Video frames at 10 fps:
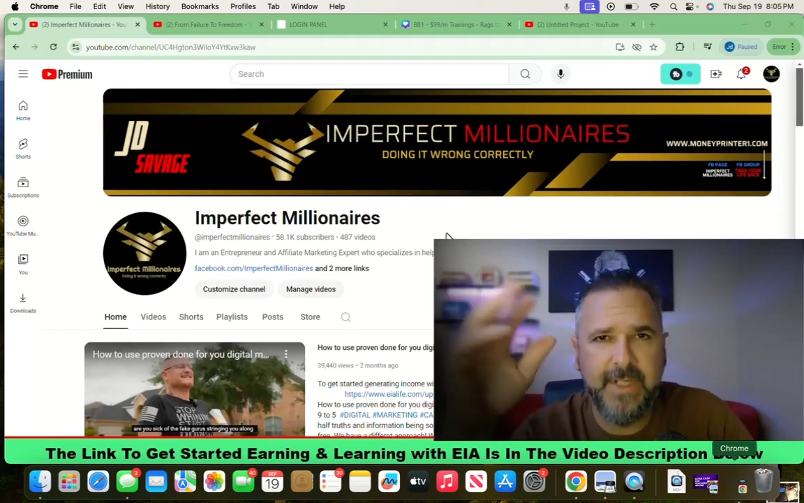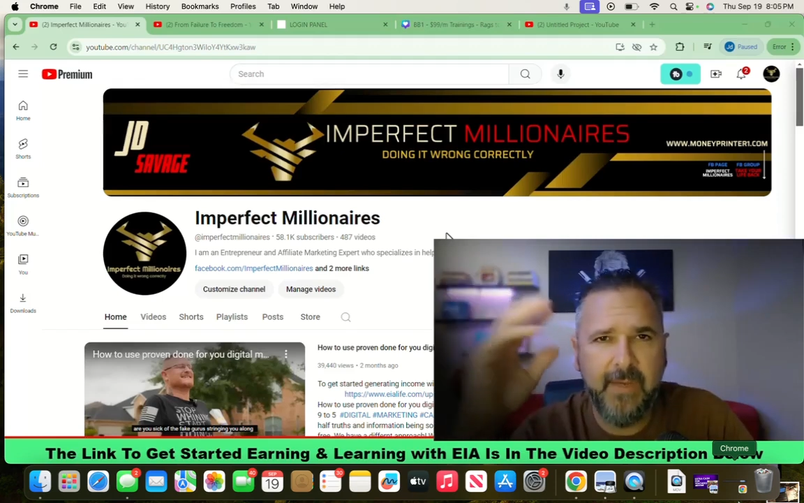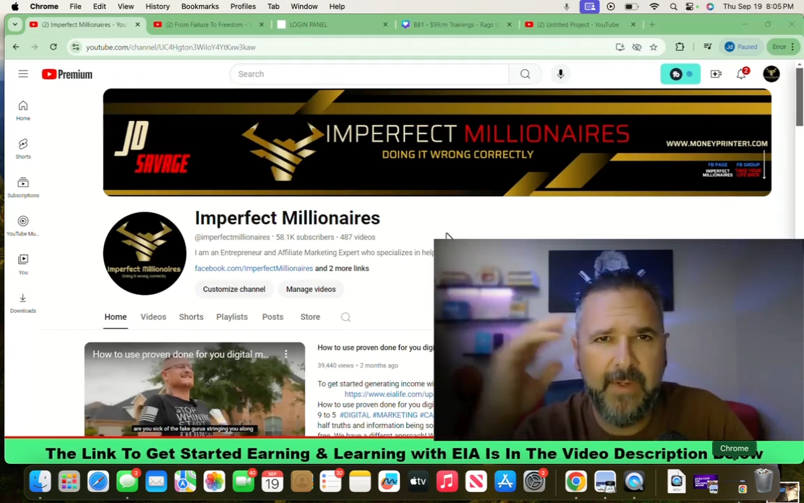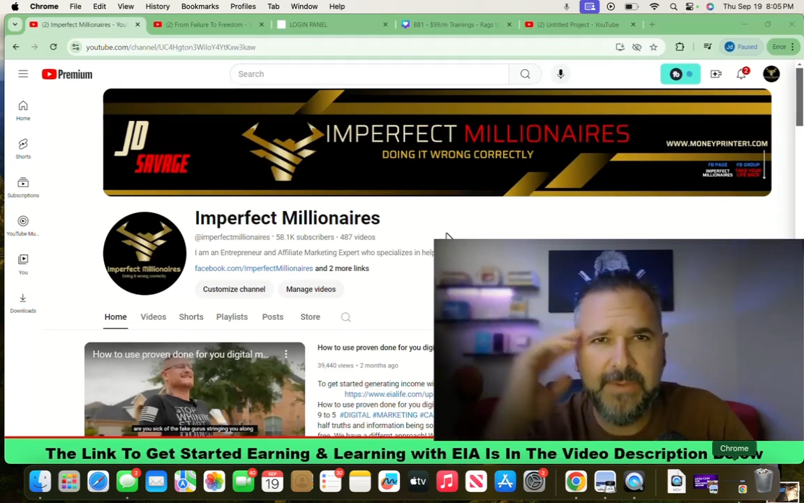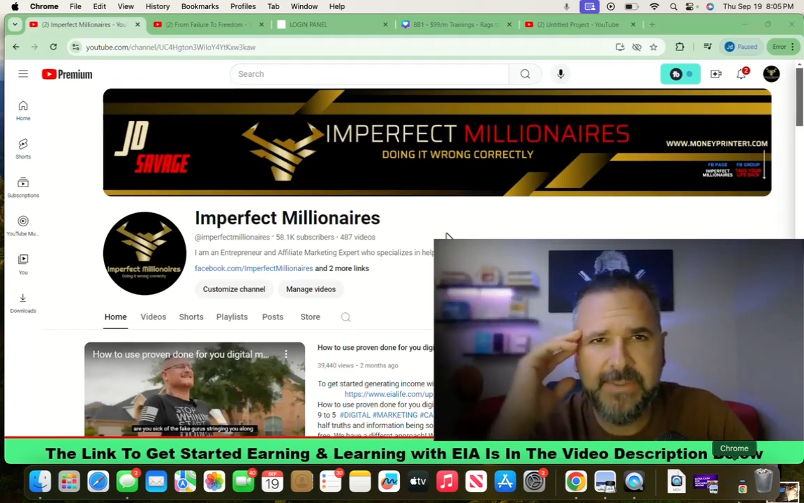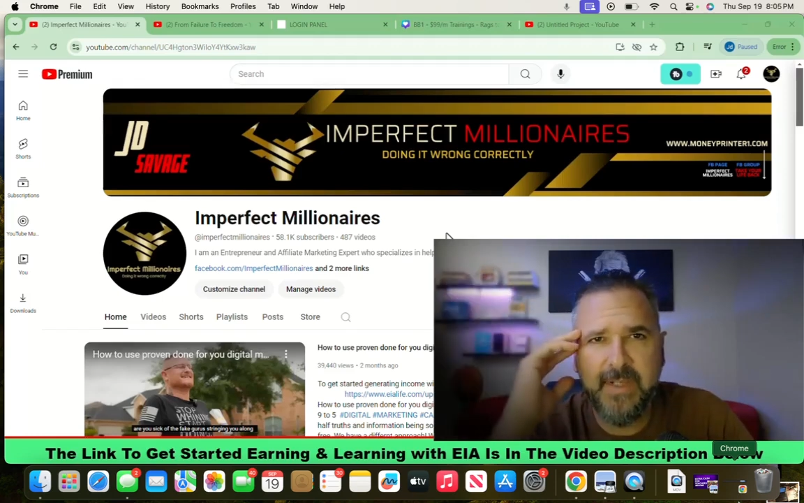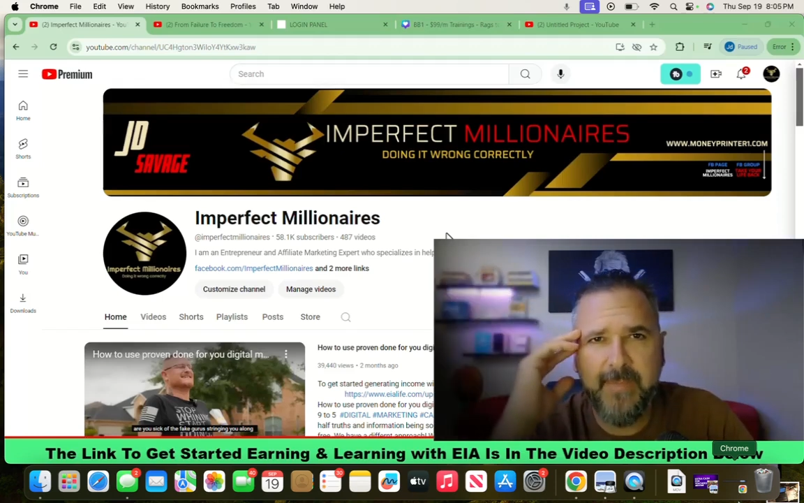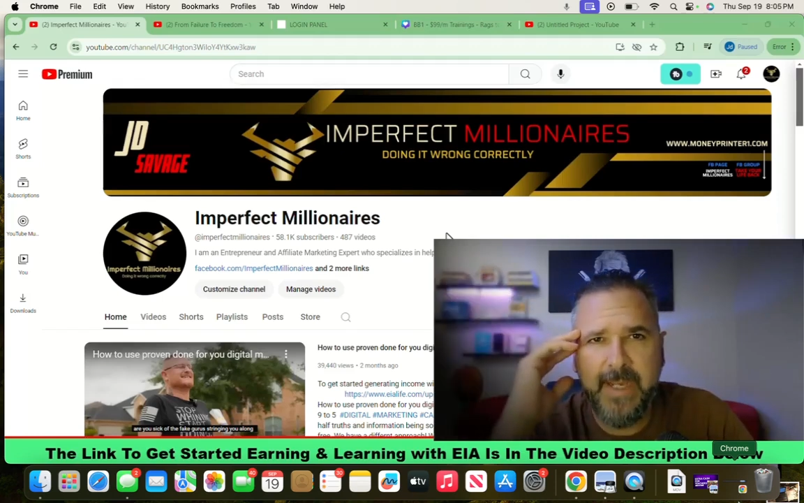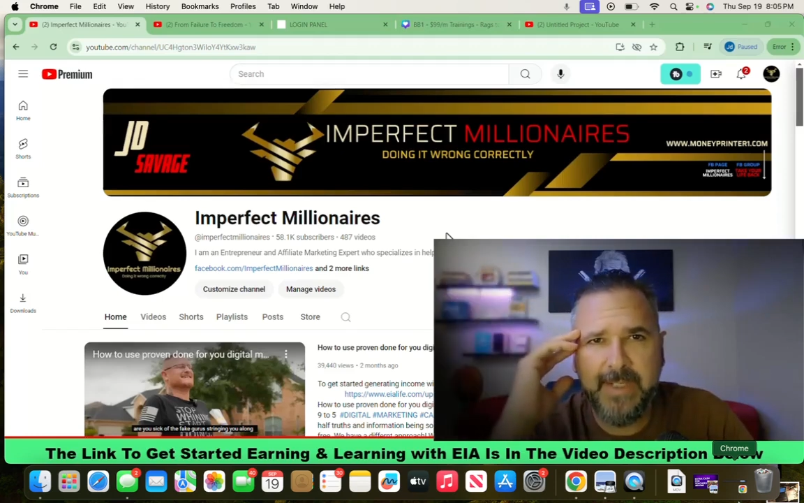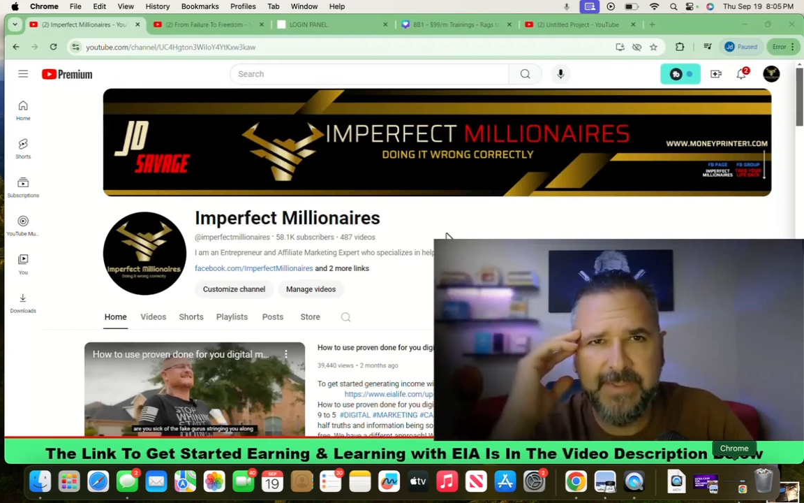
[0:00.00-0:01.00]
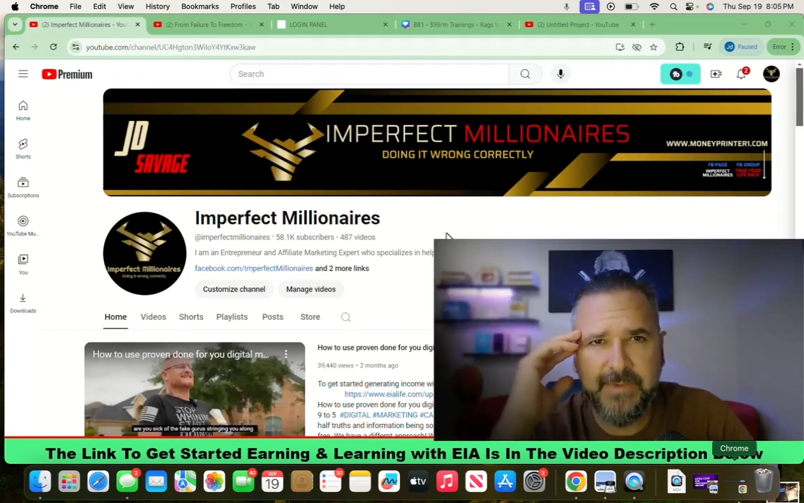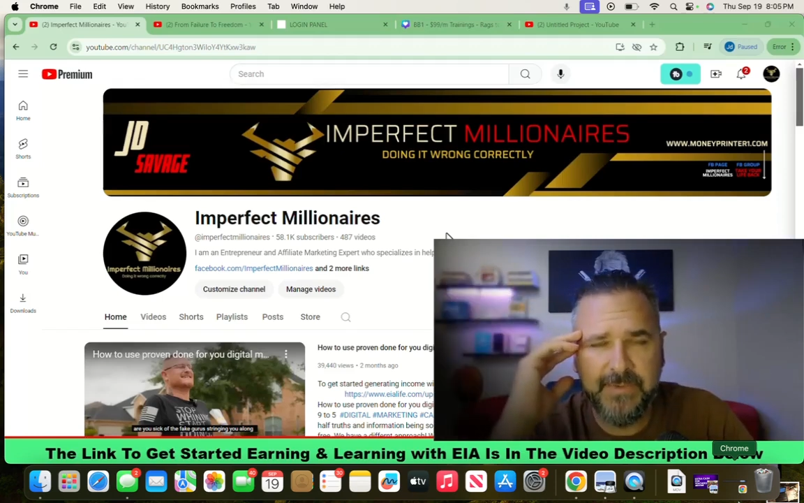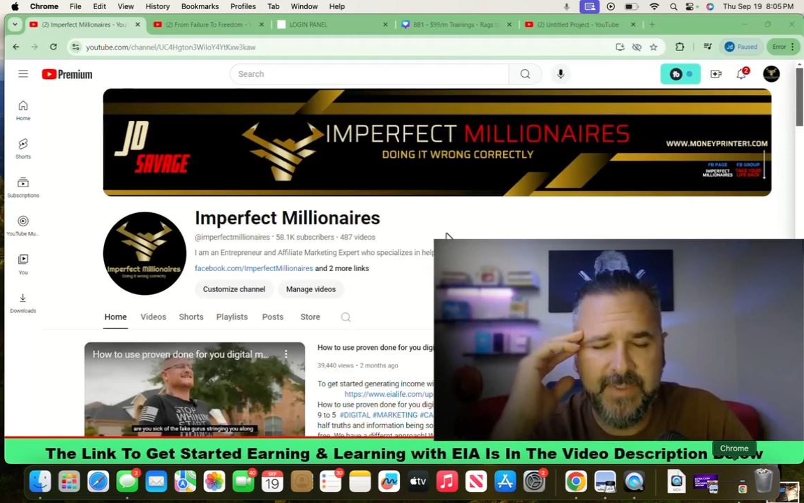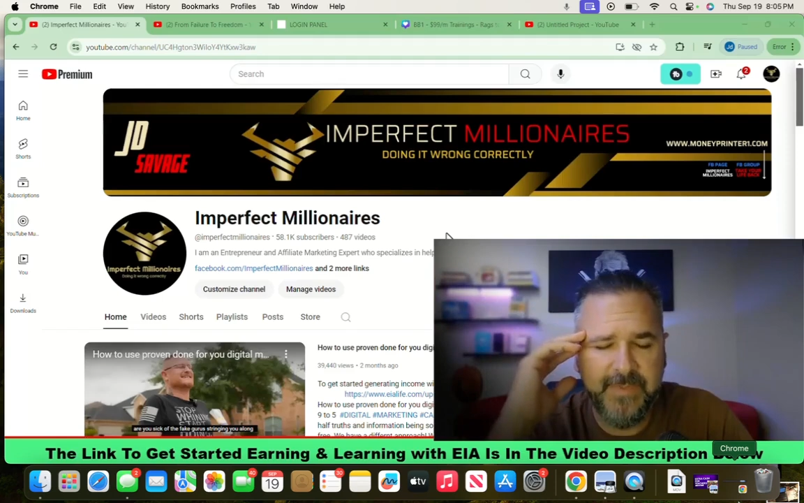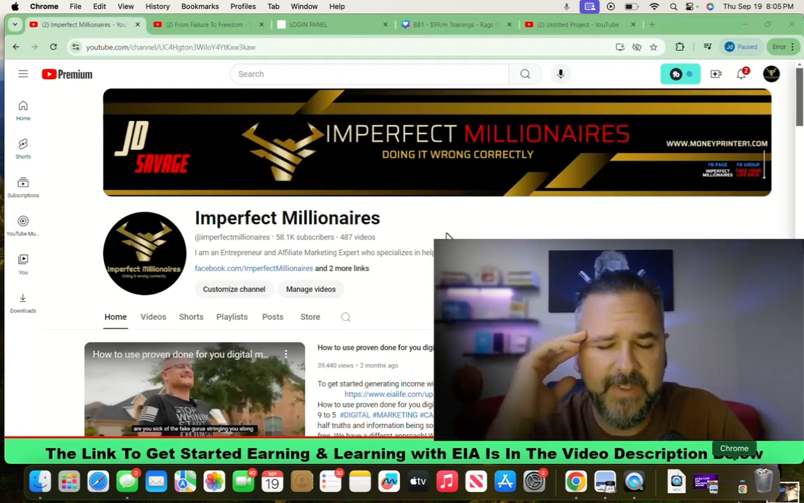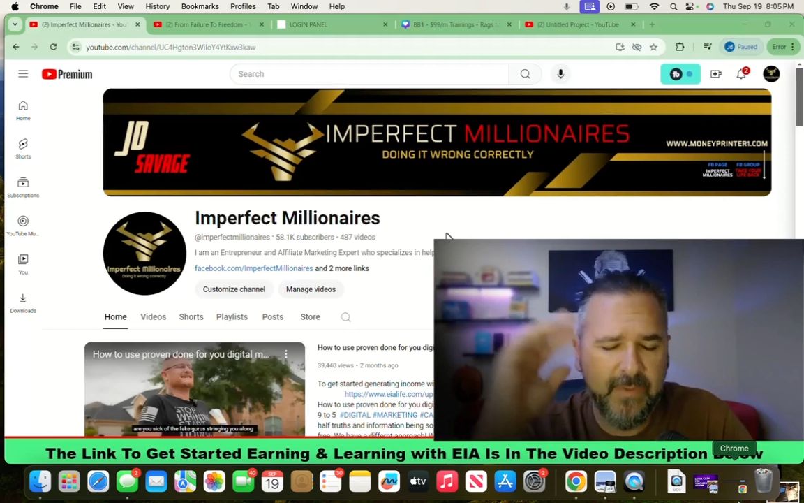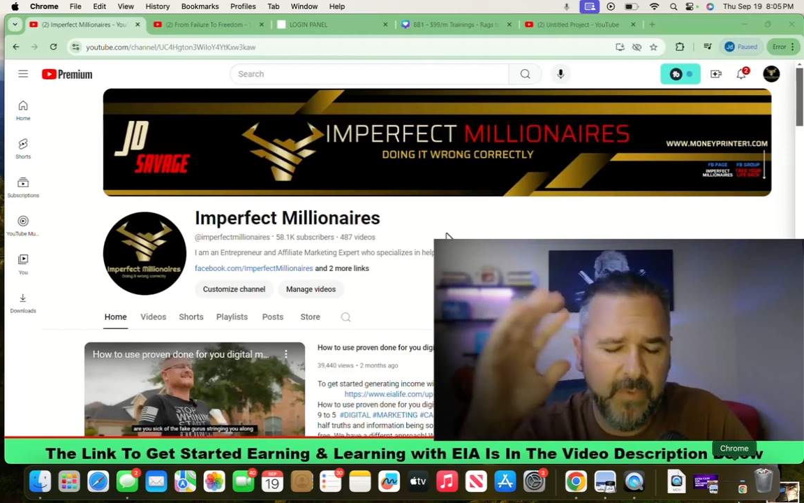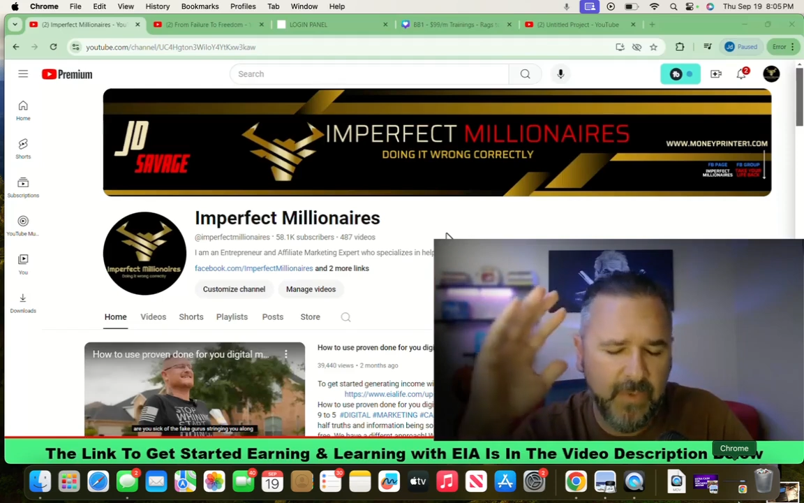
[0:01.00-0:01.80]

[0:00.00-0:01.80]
I would always come back to something that